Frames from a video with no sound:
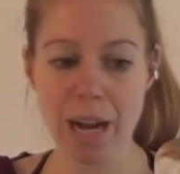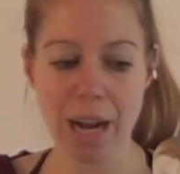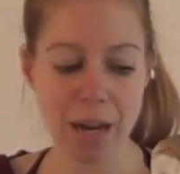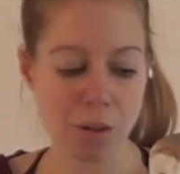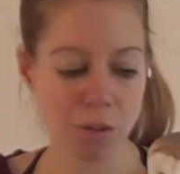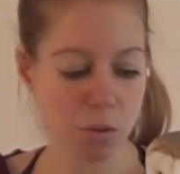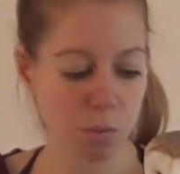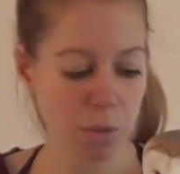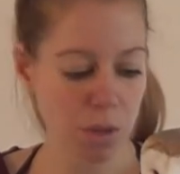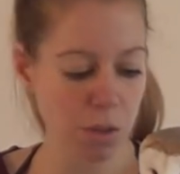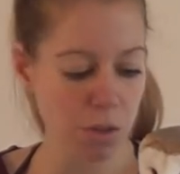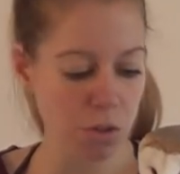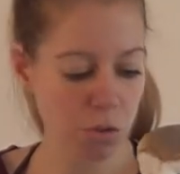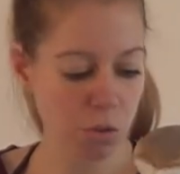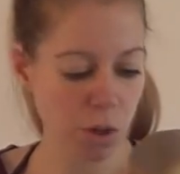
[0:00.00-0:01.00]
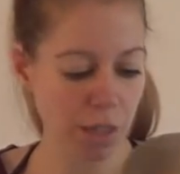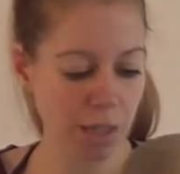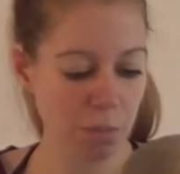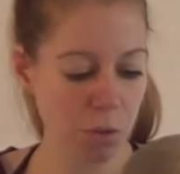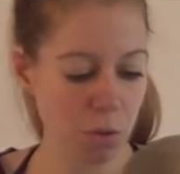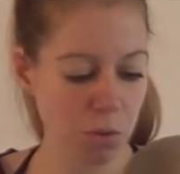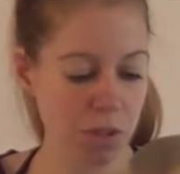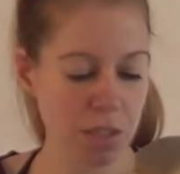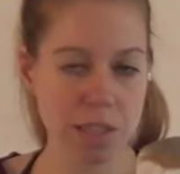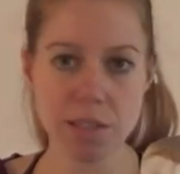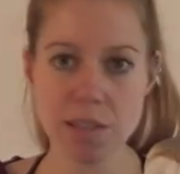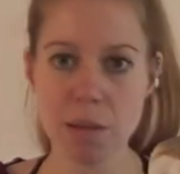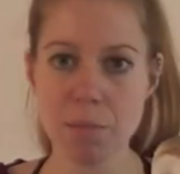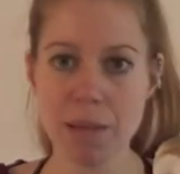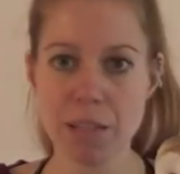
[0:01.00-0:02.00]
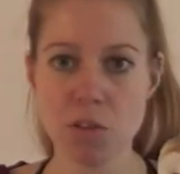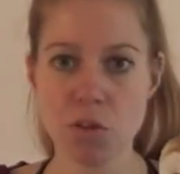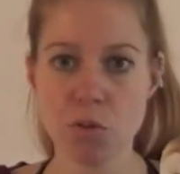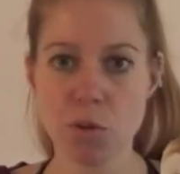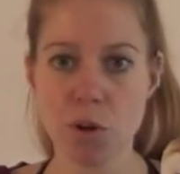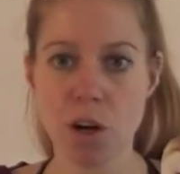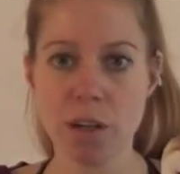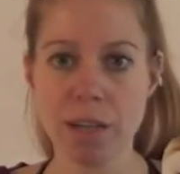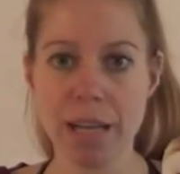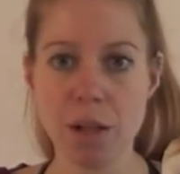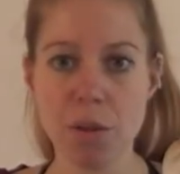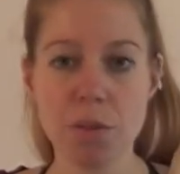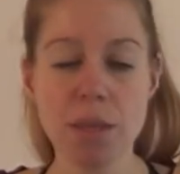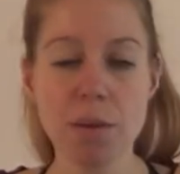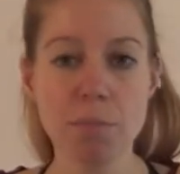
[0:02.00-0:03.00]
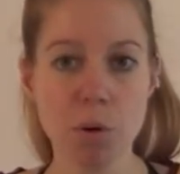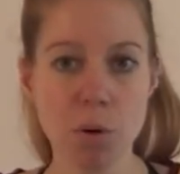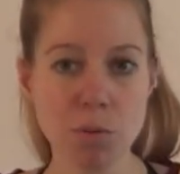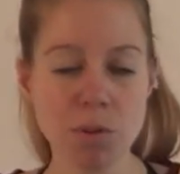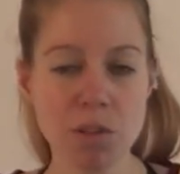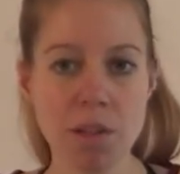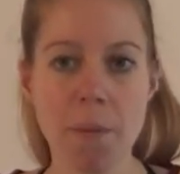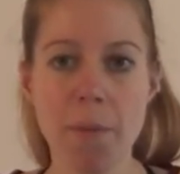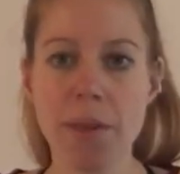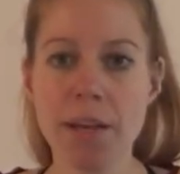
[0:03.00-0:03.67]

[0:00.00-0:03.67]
owl with a strong immune system and strong healthy bones.